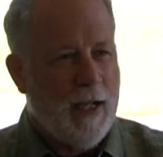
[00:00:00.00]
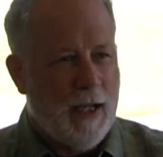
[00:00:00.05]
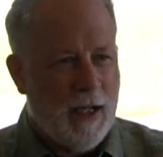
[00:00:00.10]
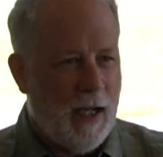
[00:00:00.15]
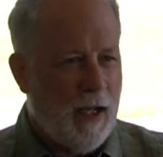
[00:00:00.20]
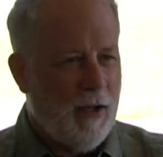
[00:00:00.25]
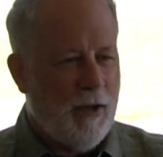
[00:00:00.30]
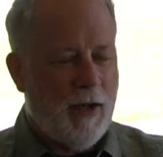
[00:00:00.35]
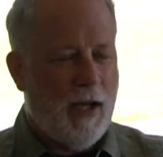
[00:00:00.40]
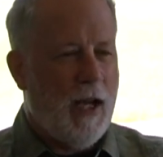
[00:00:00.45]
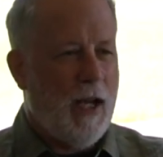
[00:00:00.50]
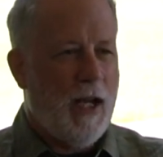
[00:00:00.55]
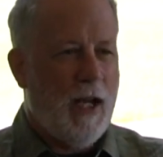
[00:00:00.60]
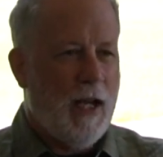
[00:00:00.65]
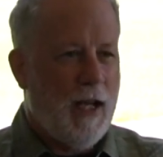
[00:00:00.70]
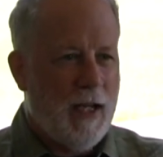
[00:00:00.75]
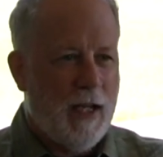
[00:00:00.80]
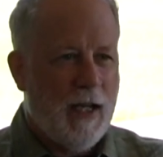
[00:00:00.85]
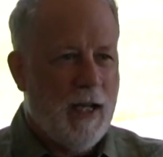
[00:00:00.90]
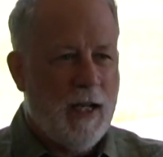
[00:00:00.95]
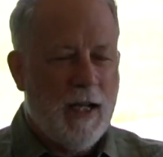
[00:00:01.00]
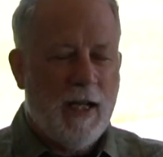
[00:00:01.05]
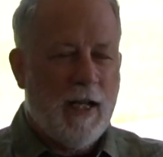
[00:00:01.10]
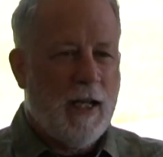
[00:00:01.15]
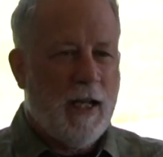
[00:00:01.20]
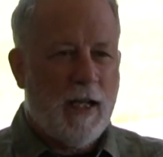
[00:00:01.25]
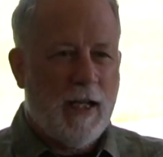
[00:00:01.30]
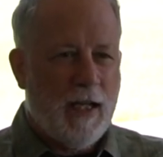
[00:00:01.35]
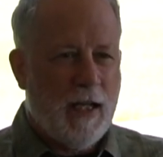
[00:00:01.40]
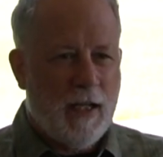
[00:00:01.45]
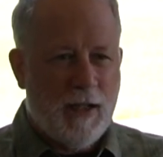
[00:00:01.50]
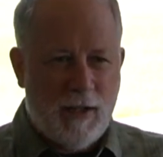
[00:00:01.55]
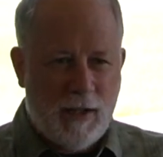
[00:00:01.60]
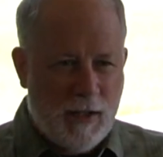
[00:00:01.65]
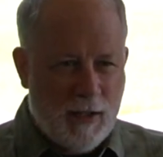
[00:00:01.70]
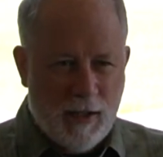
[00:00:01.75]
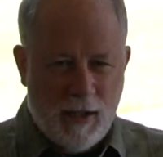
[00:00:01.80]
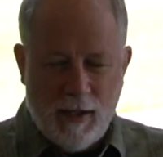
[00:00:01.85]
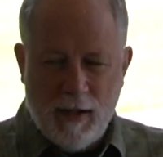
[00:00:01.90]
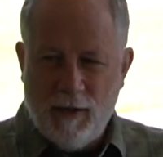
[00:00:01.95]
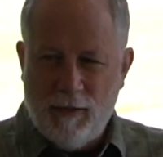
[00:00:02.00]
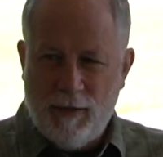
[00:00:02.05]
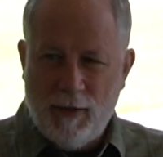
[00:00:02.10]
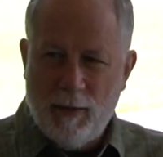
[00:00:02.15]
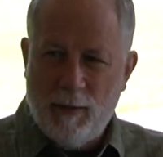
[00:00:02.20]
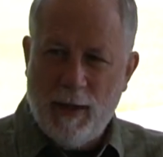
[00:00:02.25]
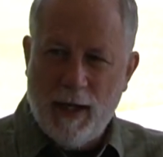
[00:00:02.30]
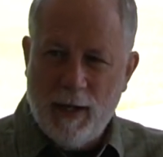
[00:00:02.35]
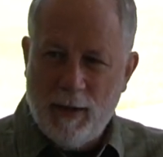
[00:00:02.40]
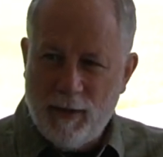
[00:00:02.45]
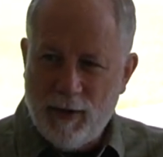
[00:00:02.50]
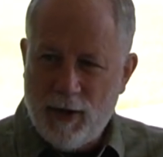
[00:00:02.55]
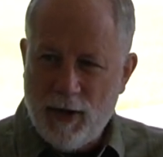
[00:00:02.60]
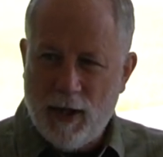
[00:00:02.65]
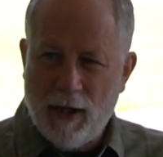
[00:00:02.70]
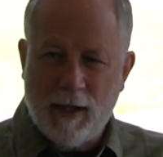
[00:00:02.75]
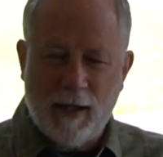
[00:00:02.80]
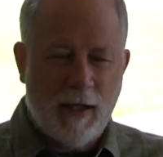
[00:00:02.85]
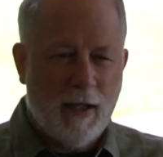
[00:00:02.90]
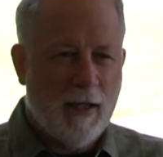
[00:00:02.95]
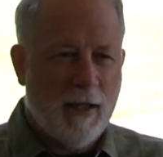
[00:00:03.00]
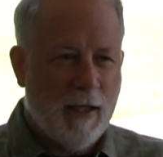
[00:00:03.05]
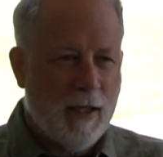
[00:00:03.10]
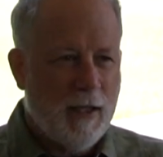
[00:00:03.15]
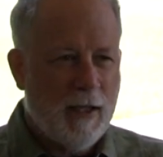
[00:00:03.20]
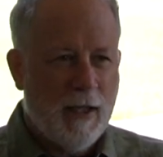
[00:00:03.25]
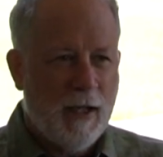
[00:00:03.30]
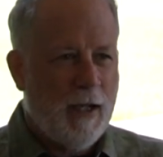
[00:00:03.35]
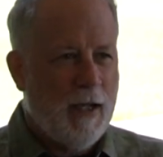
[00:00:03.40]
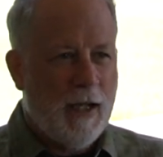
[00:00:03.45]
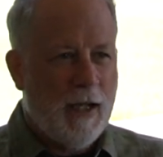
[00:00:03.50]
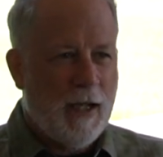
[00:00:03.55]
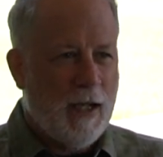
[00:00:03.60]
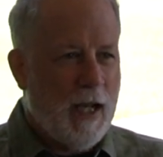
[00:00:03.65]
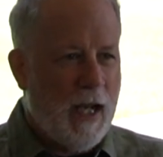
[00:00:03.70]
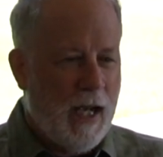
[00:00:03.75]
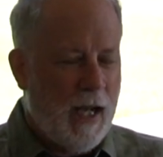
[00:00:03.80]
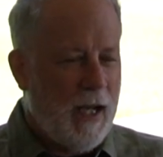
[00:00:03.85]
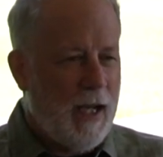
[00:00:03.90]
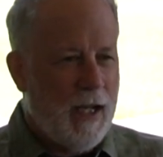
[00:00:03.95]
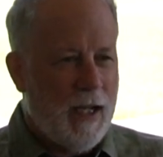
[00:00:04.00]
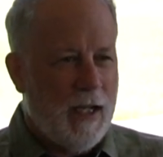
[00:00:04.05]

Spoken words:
Yeah, okay. And then she said, if I wanted to talk to the guy,